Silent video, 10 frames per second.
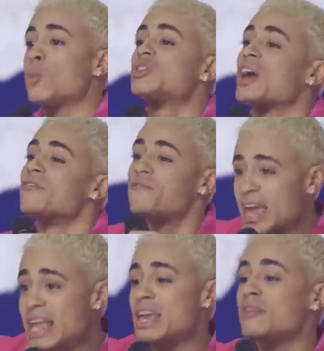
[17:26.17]
It was
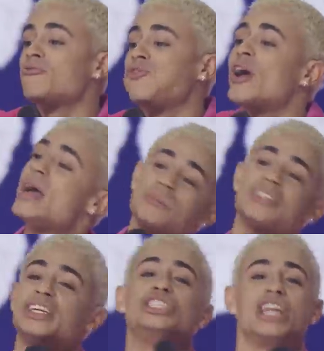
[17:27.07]
convenient for
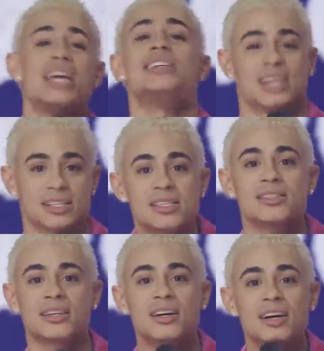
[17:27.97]
him to see
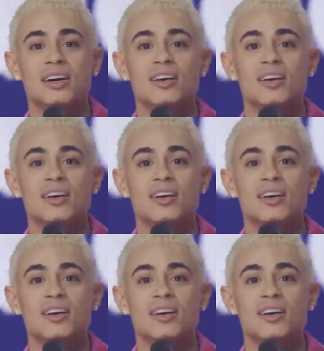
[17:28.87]
Jesus,